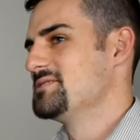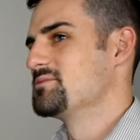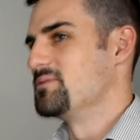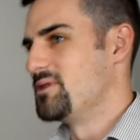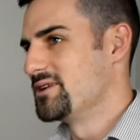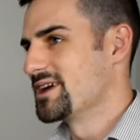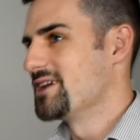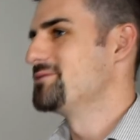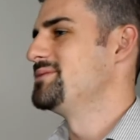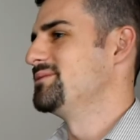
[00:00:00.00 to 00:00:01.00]
promoting
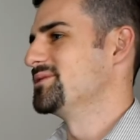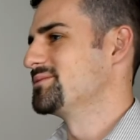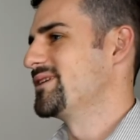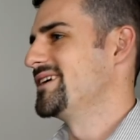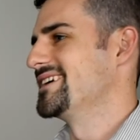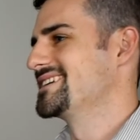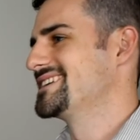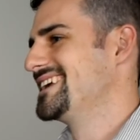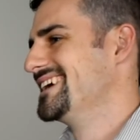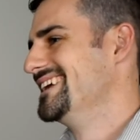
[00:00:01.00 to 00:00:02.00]
other people's products